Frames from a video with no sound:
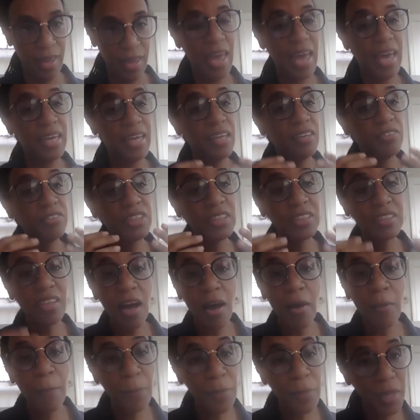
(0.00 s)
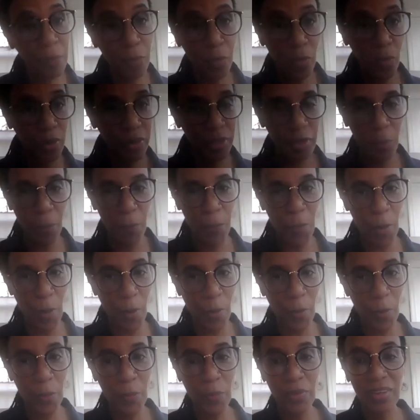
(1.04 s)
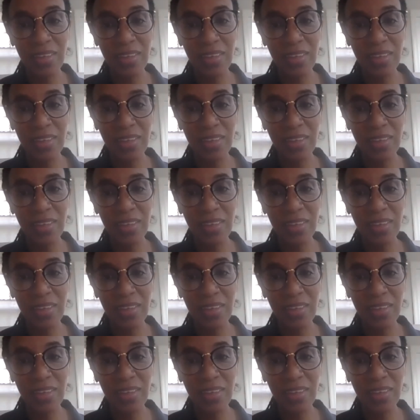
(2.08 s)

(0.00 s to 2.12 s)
And if some people on the boat